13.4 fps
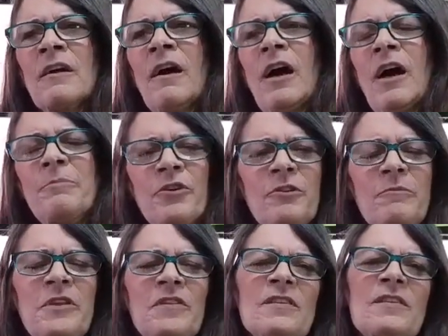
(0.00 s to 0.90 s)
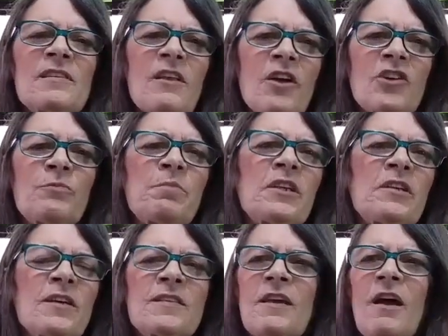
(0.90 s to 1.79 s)
I put them in the slush
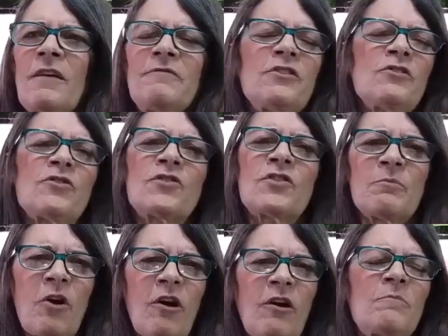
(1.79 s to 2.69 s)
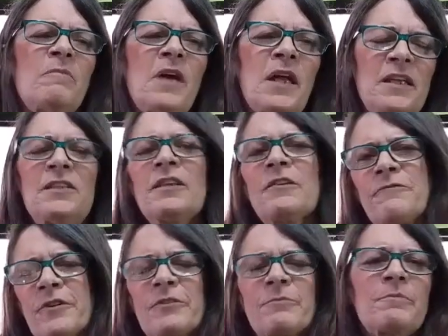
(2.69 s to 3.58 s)
because I've used them on many
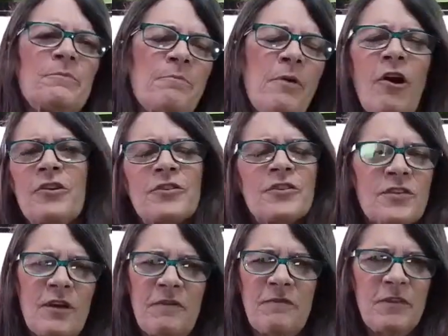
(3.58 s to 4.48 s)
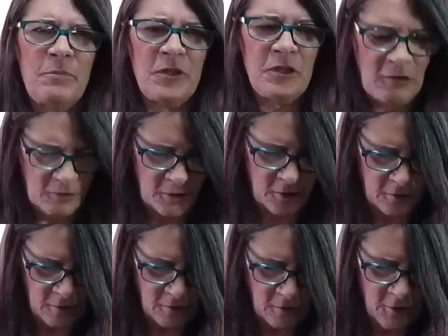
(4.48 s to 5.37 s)
different parts of the build.
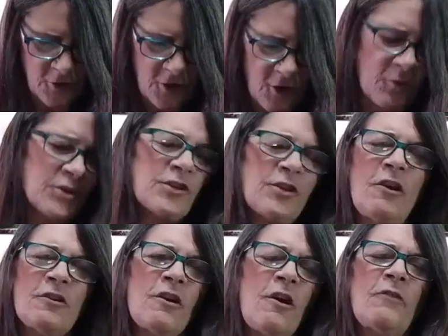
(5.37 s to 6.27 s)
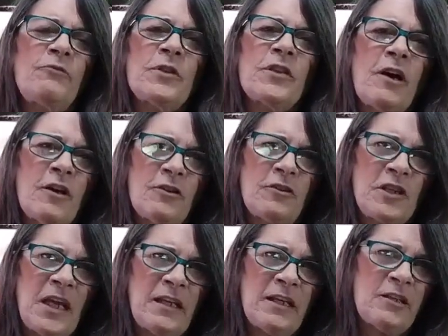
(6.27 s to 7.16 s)
So we're starting off with
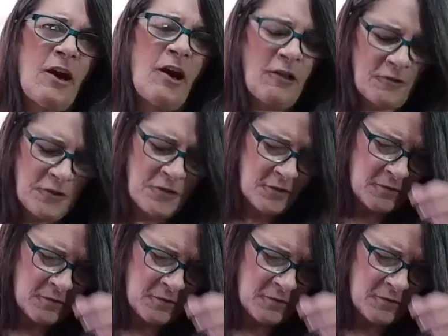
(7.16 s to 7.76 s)
$180.